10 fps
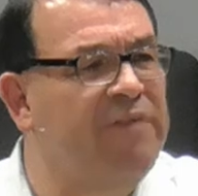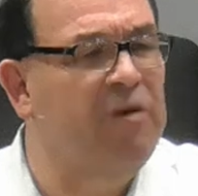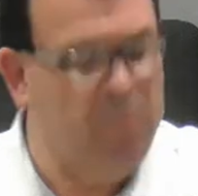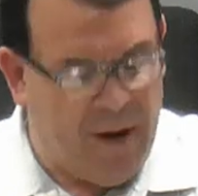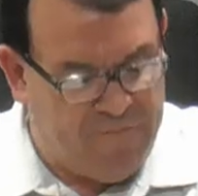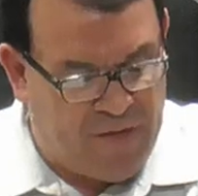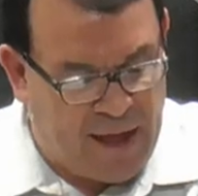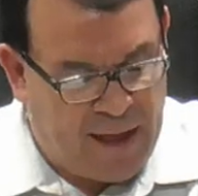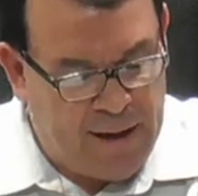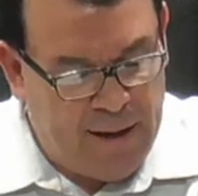above
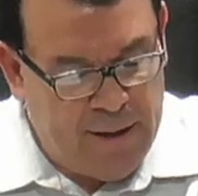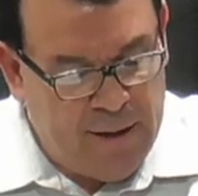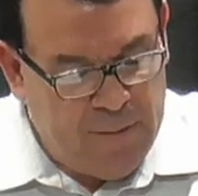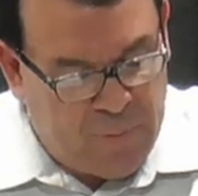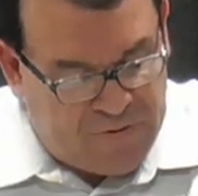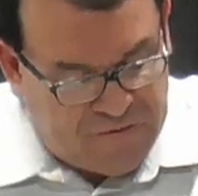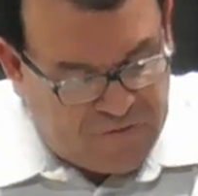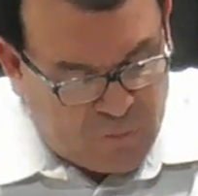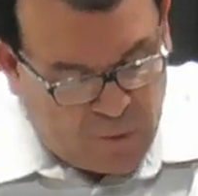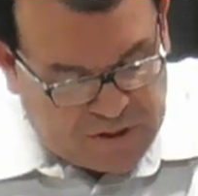that. But this
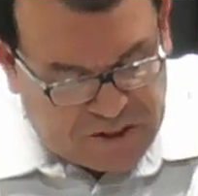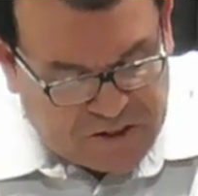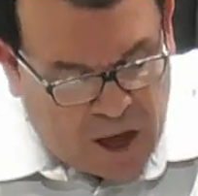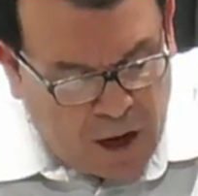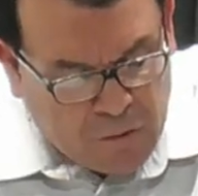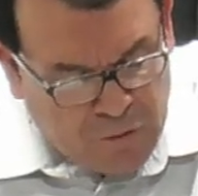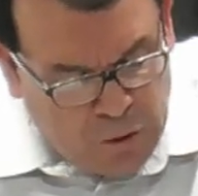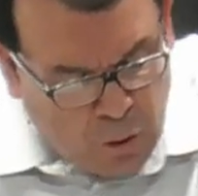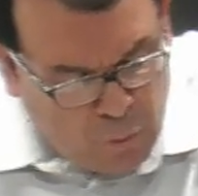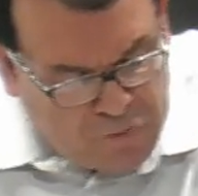is what it says honor the Lord with your